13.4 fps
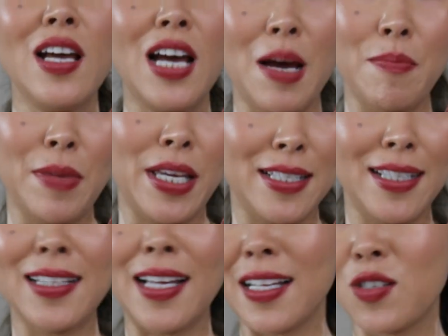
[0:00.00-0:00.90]
I'm
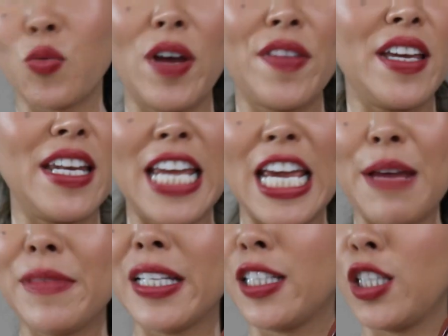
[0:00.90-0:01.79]
guessing that's why they
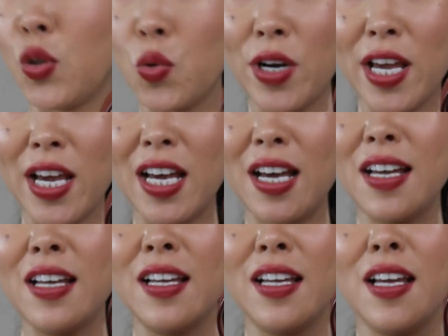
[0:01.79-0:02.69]
named it Luna,
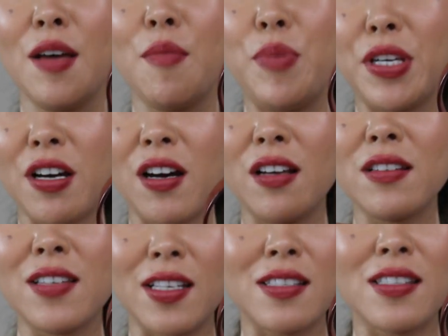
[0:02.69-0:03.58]
because
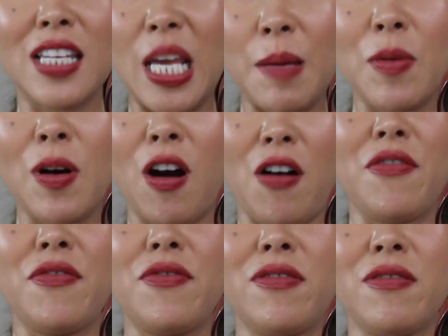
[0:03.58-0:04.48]
that's the name
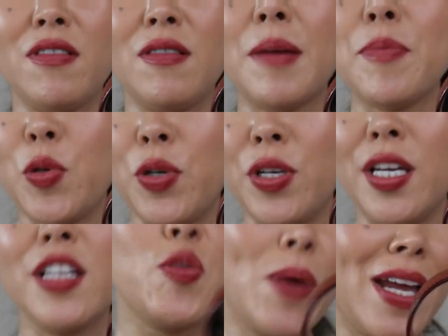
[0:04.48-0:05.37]
of a moon
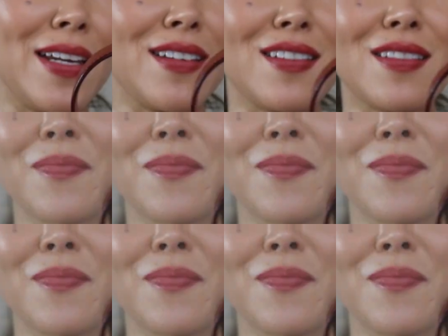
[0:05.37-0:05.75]
in Spanish.